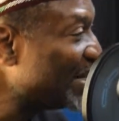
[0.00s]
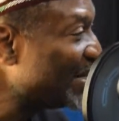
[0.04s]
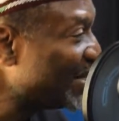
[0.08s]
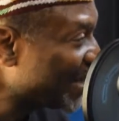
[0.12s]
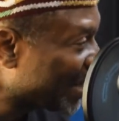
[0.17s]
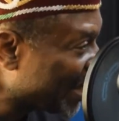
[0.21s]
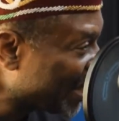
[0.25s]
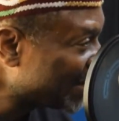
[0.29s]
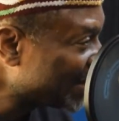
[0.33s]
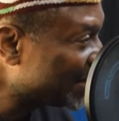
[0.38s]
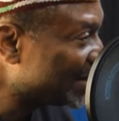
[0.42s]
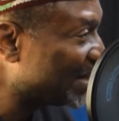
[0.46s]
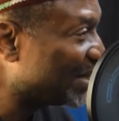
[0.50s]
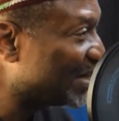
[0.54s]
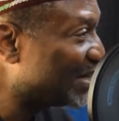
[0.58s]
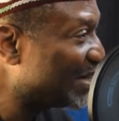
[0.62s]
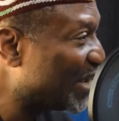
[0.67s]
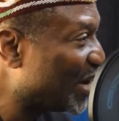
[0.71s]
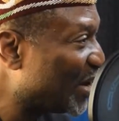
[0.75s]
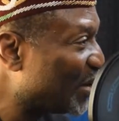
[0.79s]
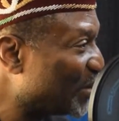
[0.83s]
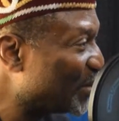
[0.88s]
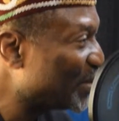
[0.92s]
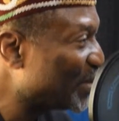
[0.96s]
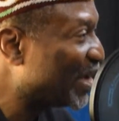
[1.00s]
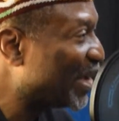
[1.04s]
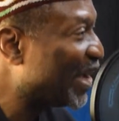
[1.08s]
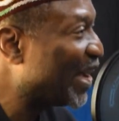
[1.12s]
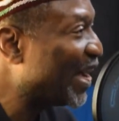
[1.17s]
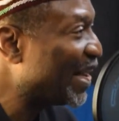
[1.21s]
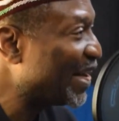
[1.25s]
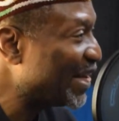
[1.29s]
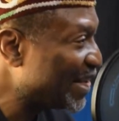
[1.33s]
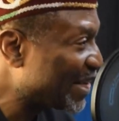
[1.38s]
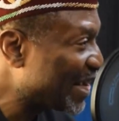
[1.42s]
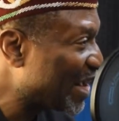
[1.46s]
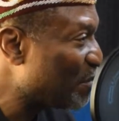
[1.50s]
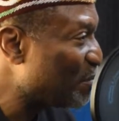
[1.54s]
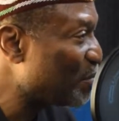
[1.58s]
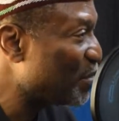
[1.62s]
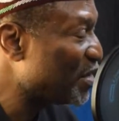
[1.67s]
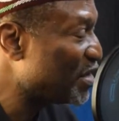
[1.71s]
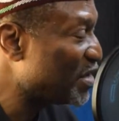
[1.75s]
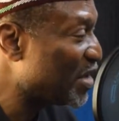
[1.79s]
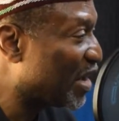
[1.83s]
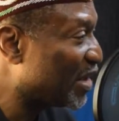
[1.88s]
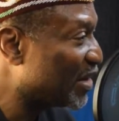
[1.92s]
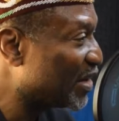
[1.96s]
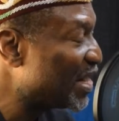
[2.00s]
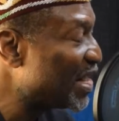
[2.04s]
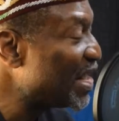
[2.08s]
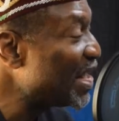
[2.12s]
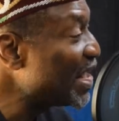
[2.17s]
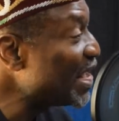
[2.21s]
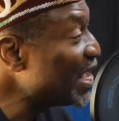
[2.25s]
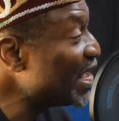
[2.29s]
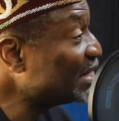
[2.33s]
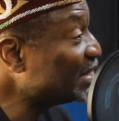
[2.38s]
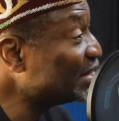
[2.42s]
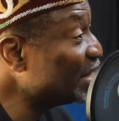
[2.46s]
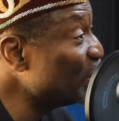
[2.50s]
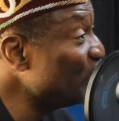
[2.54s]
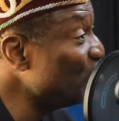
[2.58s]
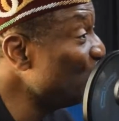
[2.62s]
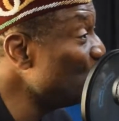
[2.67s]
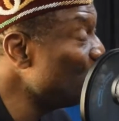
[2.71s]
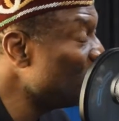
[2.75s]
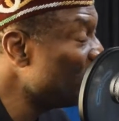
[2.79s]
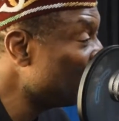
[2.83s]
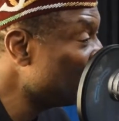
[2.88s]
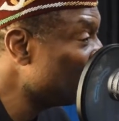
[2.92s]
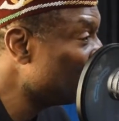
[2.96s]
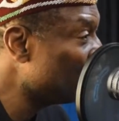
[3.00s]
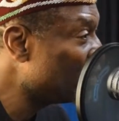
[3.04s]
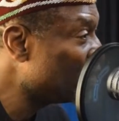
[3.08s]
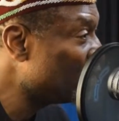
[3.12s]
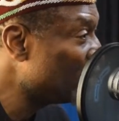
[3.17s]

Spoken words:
they can sit down and it can be done. It's a human